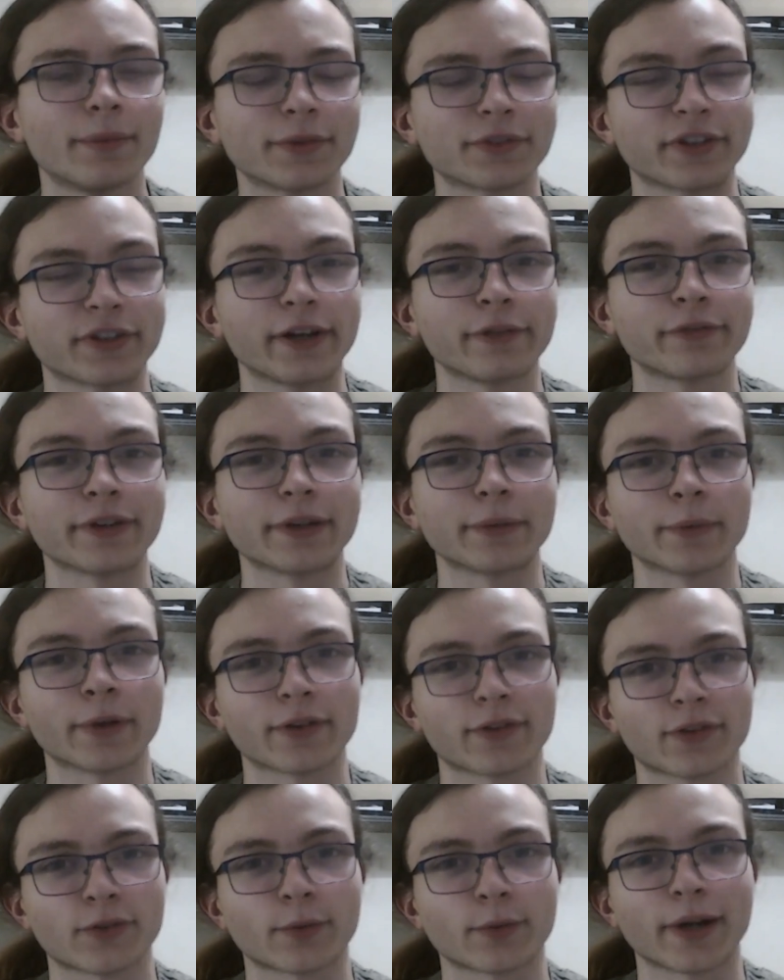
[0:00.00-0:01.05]
which I think
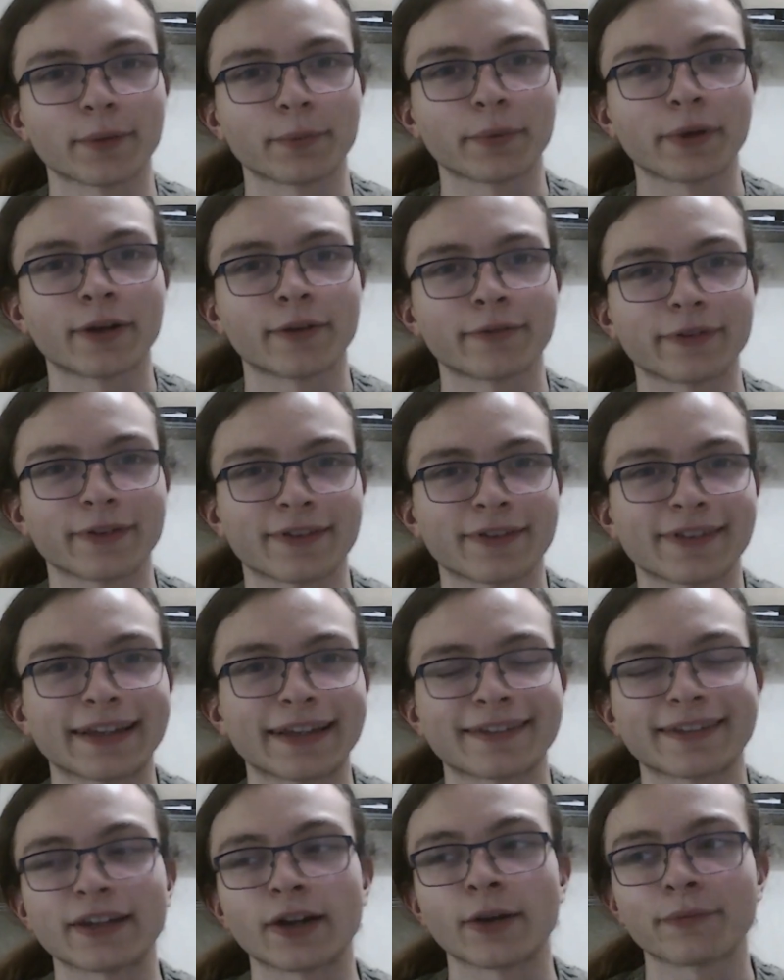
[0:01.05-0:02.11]
works quite well for
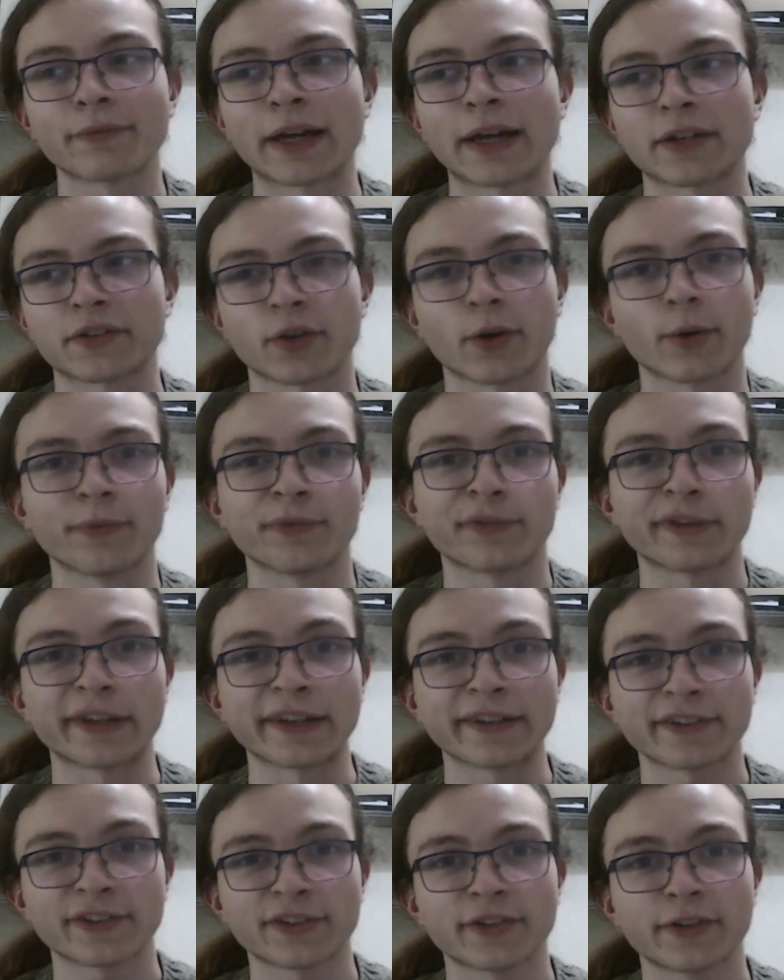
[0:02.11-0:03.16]
setting up that
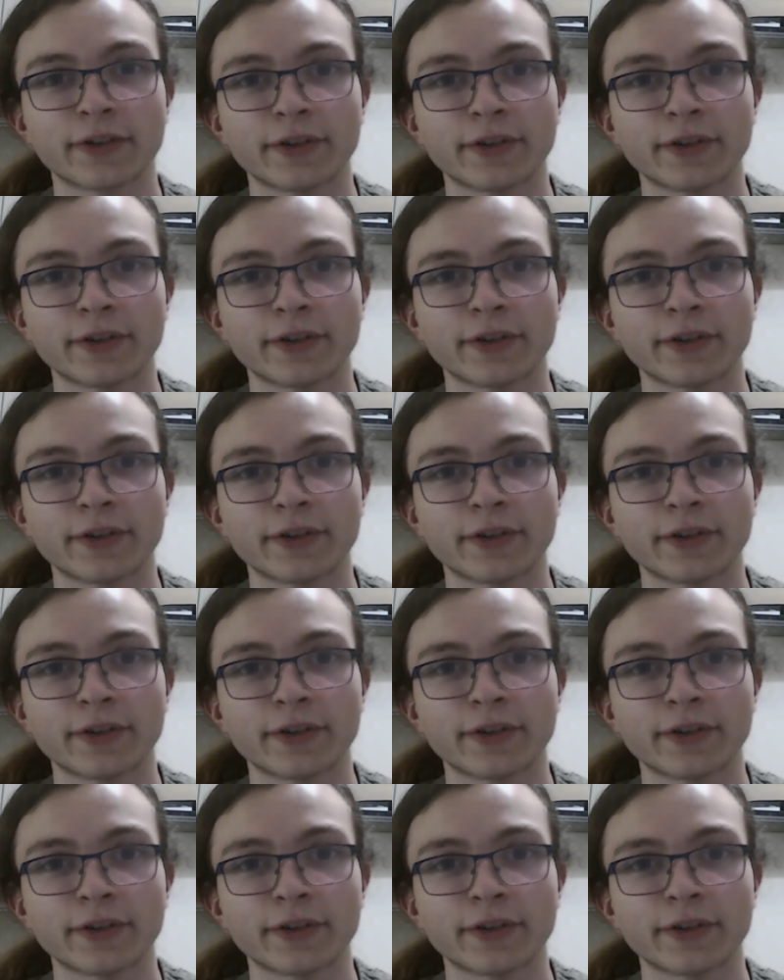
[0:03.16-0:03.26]
conflict.